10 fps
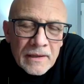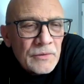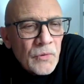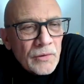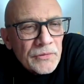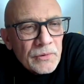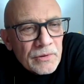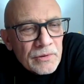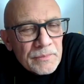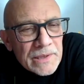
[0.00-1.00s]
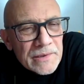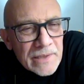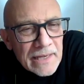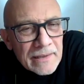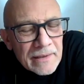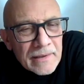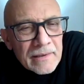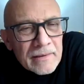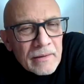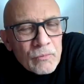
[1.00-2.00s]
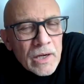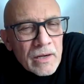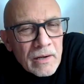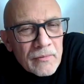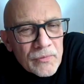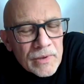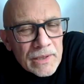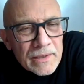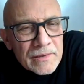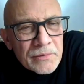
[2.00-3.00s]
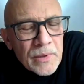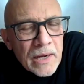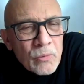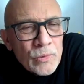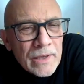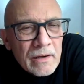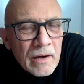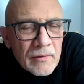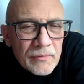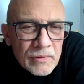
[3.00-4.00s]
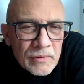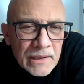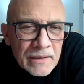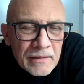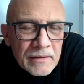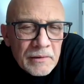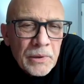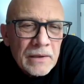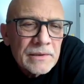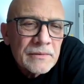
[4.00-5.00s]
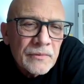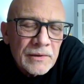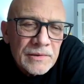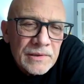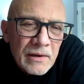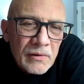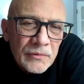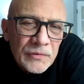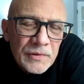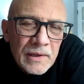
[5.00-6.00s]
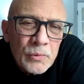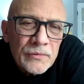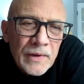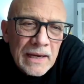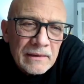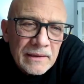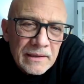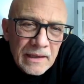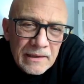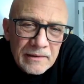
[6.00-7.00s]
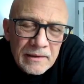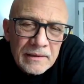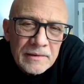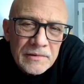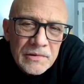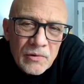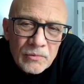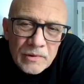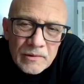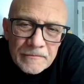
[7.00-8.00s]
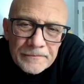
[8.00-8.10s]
And you've also heard me say that recovery is about recovering the parts of ourselves that we've alienated and disowned.